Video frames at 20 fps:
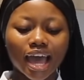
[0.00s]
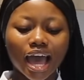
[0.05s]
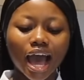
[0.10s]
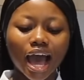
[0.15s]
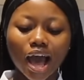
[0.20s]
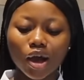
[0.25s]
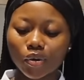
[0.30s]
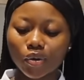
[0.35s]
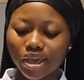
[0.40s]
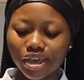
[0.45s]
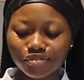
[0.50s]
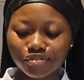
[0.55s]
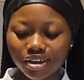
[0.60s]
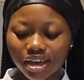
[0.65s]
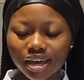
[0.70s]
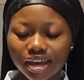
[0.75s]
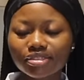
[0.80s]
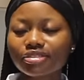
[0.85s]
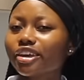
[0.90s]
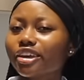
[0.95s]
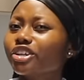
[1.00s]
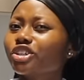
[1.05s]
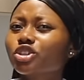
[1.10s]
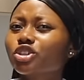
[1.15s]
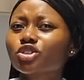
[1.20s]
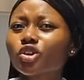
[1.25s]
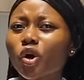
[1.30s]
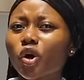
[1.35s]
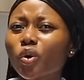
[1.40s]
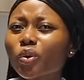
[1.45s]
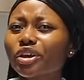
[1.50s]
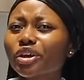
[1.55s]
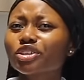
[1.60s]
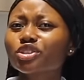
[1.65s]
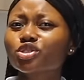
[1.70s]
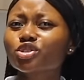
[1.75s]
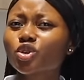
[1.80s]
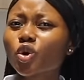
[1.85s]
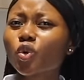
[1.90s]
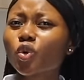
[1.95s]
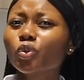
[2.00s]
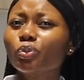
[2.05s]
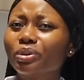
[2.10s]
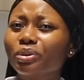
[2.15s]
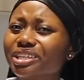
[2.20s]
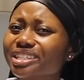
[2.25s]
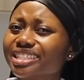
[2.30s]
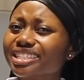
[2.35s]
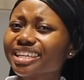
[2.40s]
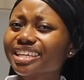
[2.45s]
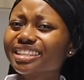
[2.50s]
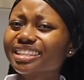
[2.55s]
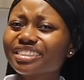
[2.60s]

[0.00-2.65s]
However, they're just always so busy,